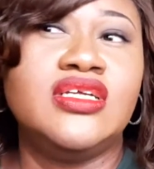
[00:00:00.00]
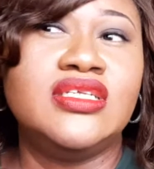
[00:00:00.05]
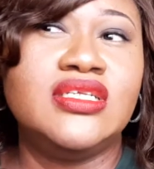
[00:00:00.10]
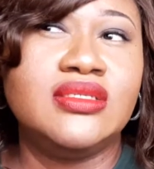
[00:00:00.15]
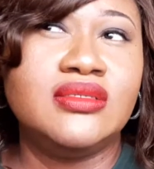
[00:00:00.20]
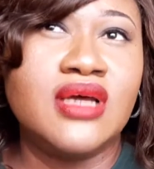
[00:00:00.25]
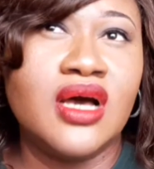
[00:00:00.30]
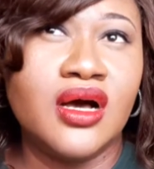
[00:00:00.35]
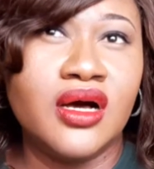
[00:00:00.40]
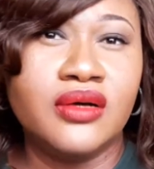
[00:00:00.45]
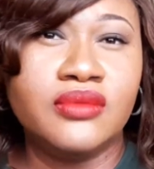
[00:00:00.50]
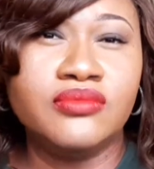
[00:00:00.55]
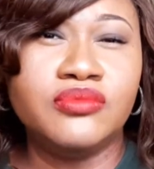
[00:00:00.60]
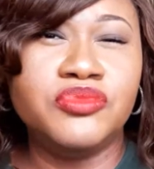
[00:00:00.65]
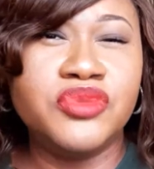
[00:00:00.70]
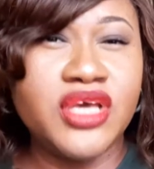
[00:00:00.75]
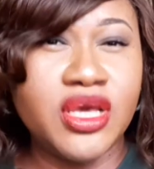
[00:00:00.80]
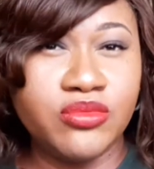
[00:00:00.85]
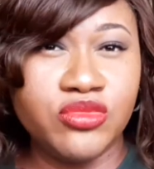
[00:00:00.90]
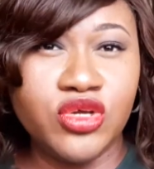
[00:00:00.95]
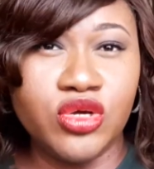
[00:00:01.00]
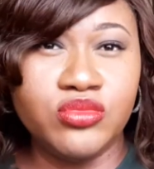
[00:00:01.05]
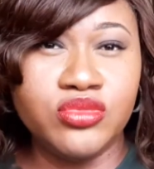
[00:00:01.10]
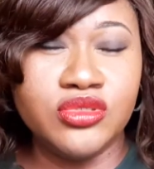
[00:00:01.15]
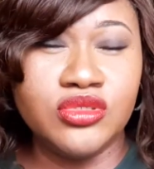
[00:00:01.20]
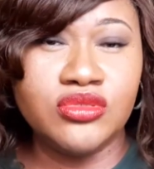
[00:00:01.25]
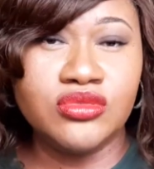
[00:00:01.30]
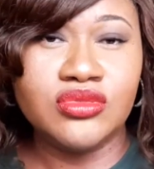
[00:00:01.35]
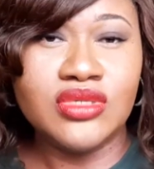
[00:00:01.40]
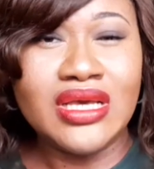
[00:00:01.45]

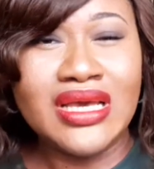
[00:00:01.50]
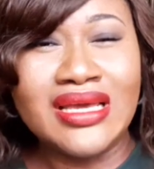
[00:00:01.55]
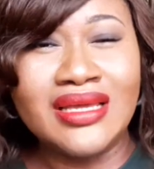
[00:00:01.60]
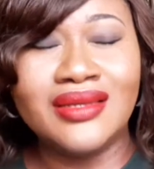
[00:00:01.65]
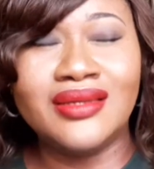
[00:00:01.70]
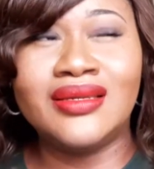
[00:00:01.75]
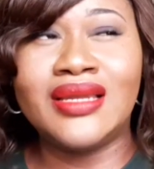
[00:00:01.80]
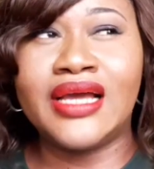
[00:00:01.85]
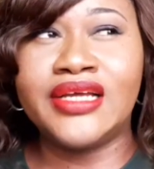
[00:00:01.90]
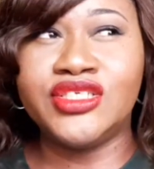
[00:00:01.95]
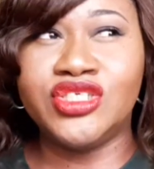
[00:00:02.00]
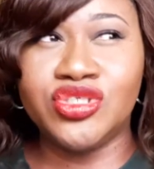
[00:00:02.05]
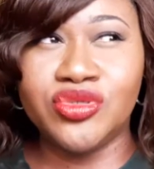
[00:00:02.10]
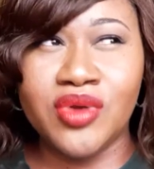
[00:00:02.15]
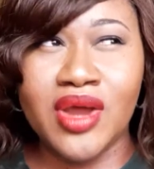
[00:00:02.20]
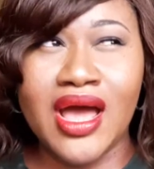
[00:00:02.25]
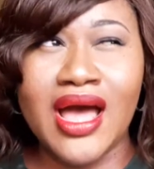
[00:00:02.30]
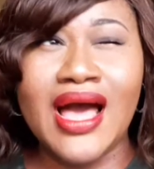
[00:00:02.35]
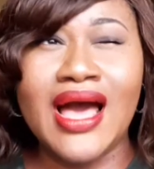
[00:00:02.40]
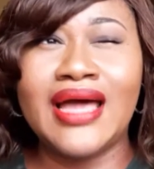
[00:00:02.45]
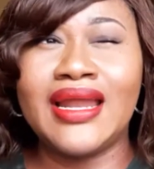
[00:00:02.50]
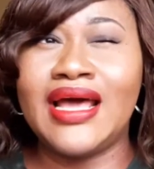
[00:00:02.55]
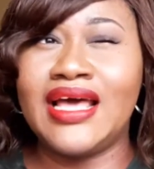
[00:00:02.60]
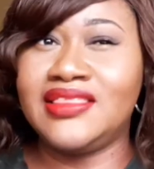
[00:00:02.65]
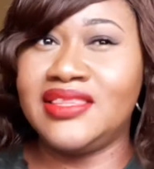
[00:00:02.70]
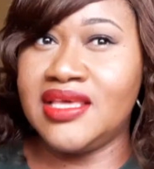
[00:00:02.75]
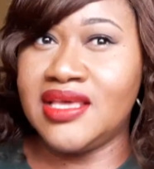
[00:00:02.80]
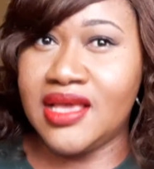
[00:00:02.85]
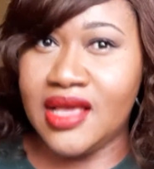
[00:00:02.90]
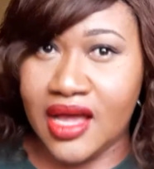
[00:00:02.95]
BMW in Nigeria and I
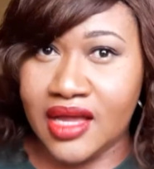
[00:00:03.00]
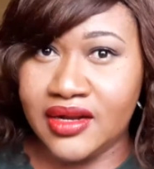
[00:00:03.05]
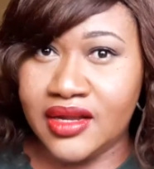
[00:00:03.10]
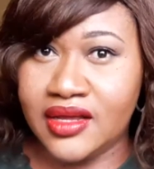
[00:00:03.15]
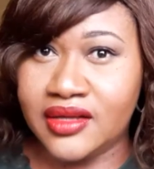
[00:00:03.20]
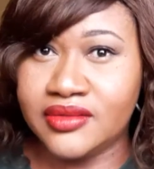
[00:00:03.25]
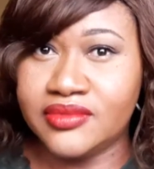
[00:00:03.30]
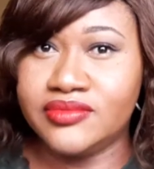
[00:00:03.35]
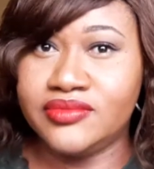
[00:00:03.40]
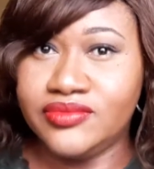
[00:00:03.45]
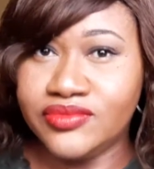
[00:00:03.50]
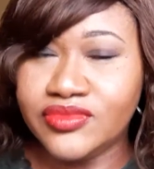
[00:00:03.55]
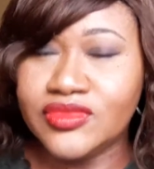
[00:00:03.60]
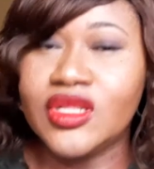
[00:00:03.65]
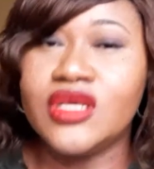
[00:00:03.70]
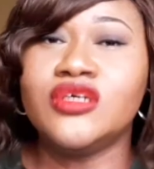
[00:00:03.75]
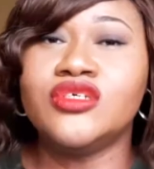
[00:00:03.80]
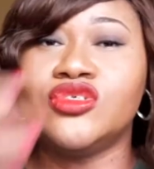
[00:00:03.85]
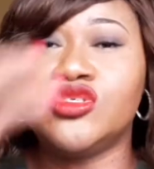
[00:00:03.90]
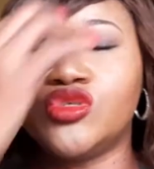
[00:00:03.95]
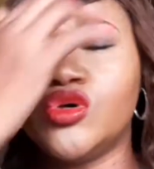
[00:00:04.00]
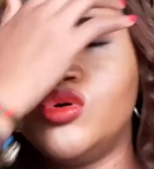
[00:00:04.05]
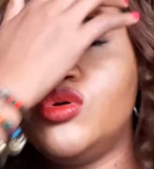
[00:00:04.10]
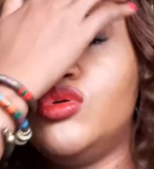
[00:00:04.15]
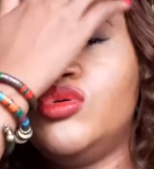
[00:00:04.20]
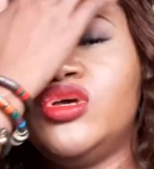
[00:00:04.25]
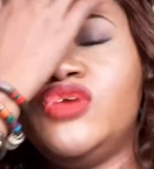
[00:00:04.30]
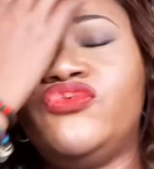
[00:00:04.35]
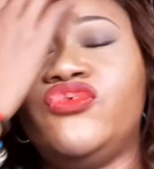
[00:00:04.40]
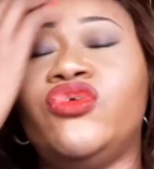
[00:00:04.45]
think Ghana.
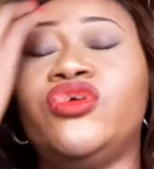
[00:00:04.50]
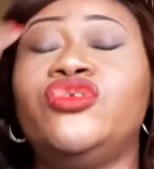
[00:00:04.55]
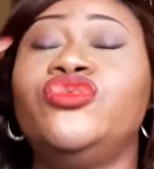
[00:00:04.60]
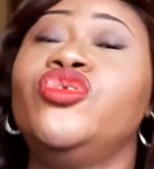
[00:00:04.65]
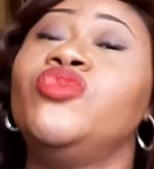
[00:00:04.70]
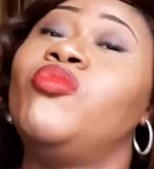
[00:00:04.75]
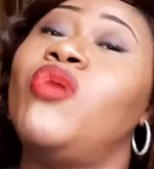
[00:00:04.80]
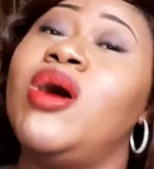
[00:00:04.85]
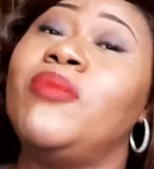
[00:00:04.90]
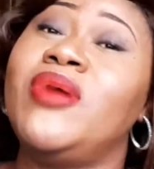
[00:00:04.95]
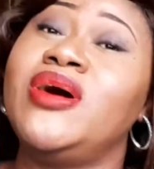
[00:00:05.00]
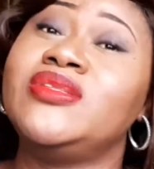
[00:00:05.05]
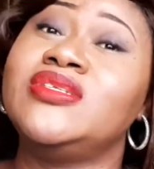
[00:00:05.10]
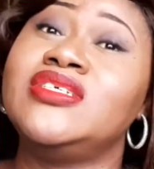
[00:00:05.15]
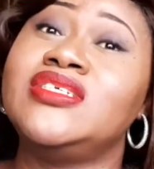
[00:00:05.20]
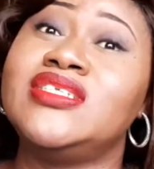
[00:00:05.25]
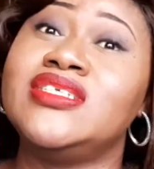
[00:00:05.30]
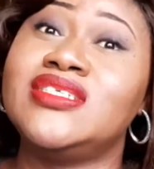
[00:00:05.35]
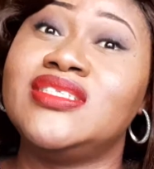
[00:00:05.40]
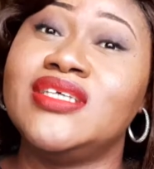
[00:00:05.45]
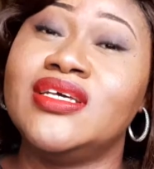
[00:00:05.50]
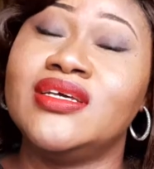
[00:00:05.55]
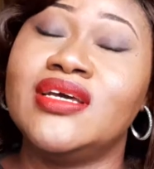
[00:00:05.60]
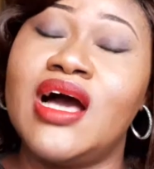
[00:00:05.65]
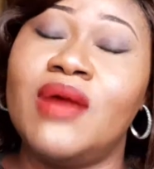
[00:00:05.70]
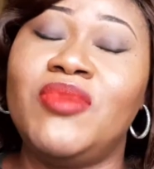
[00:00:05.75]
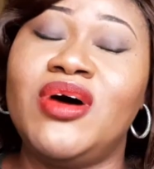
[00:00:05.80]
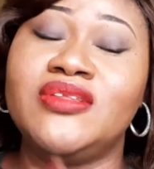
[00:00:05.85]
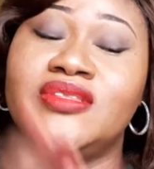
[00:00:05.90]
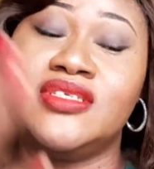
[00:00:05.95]
So if you want to know more about this
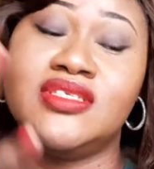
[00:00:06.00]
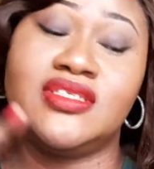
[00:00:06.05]
about